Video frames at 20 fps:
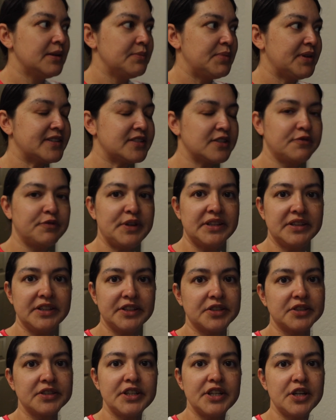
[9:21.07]
because if we
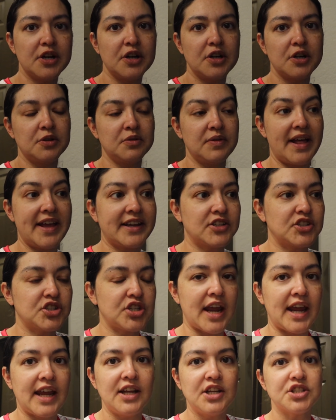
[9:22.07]
literally go like
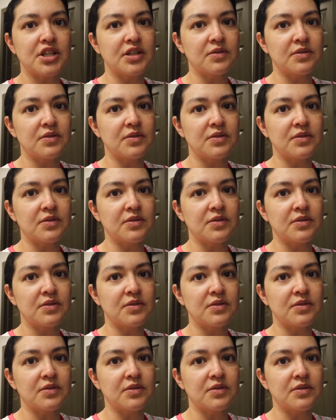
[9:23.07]
change